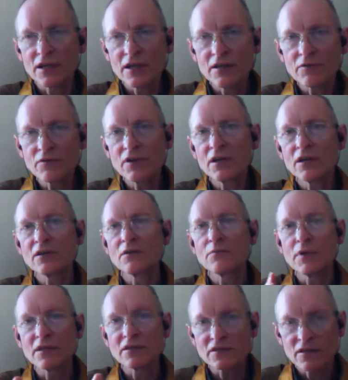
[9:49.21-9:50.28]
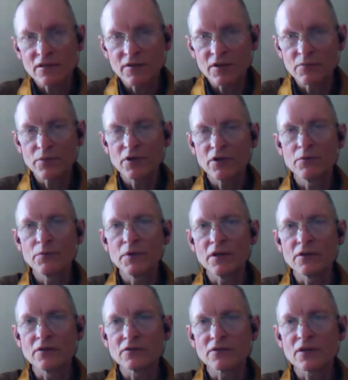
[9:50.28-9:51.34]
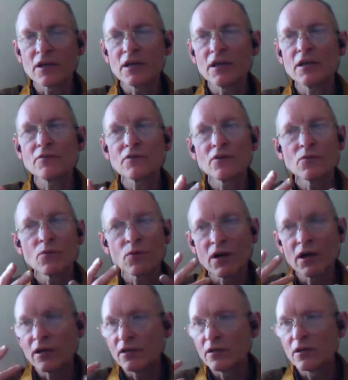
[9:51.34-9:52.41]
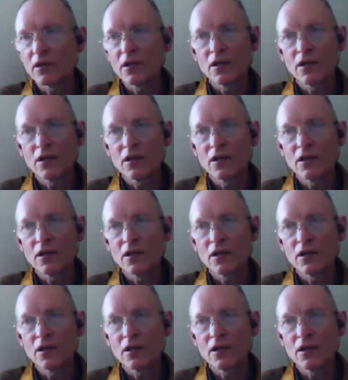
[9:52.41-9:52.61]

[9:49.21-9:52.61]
even in the midst of impermanence, even when